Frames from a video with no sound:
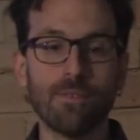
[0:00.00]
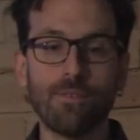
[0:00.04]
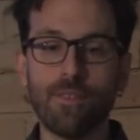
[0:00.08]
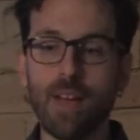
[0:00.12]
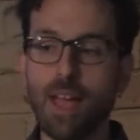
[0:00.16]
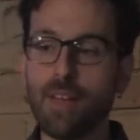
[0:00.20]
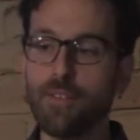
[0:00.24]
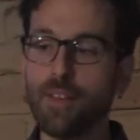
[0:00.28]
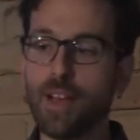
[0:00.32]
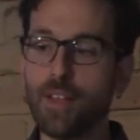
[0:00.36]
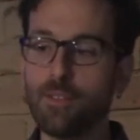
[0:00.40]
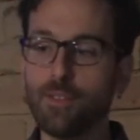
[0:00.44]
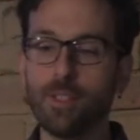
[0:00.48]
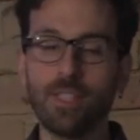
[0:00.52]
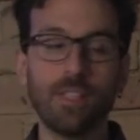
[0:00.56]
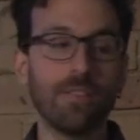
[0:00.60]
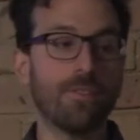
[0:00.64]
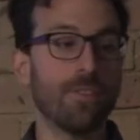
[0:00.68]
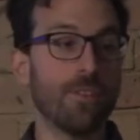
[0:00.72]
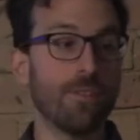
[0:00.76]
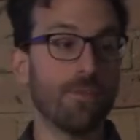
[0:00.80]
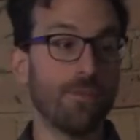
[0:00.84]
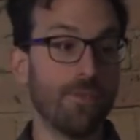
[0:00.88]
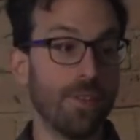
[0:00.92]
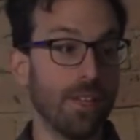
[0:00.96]
500
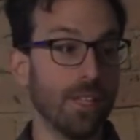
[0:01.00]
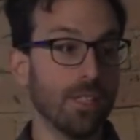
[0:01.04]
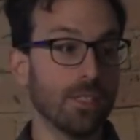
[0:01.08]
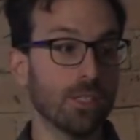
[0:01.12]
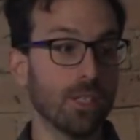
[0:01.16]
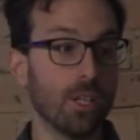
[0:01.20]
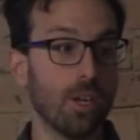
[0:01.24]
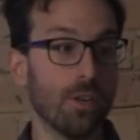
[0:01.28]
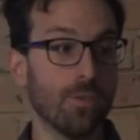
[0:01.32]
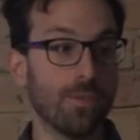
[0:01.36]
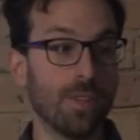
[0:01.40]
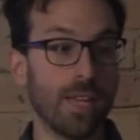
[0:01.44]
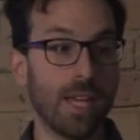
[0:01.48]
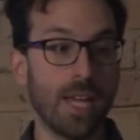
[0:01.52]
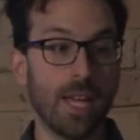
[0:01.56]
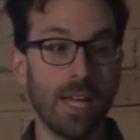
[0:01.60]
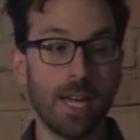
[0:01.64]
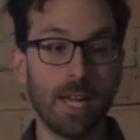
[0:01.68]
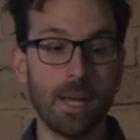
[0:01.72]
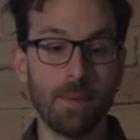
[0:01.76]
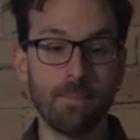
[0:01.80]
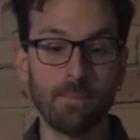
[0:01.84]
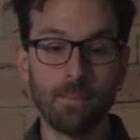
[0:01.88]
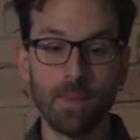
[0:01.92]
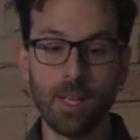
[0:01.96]
different fields of
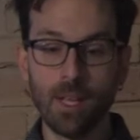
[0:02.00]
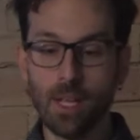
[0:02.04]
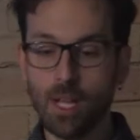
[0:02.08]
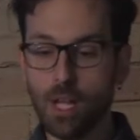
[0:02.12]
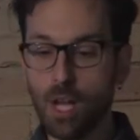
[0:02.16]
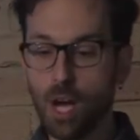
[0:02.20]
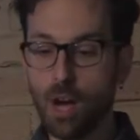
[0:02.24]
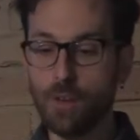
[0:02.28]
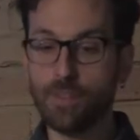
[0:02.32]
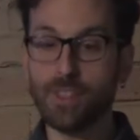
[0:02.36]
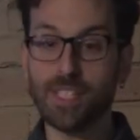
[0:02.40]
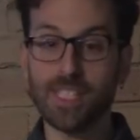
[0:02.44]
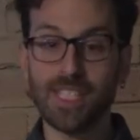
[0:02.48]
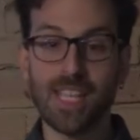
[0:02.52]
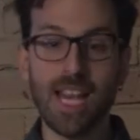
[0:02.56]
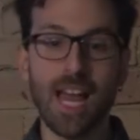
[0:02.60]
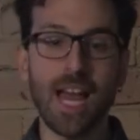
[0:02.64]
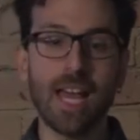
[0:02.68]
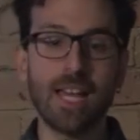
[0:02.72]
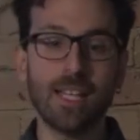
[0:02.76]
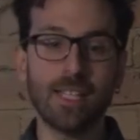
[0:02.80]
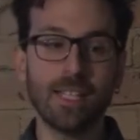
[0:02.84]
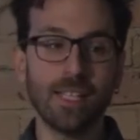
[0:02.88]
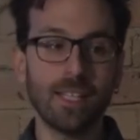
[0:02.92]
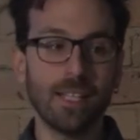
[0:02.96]
the
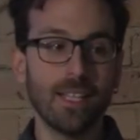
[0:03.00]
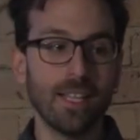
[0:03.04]
slide,